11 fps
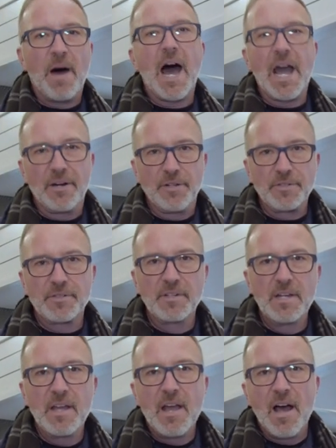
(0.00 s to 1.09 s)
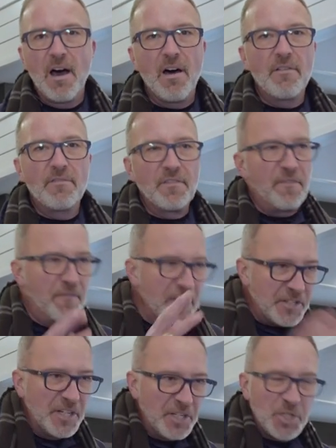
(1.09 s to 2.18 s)
miles of
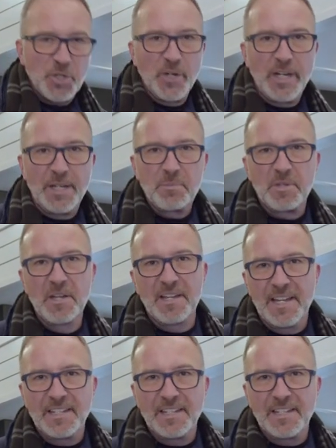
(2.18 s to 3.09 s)
fishing streams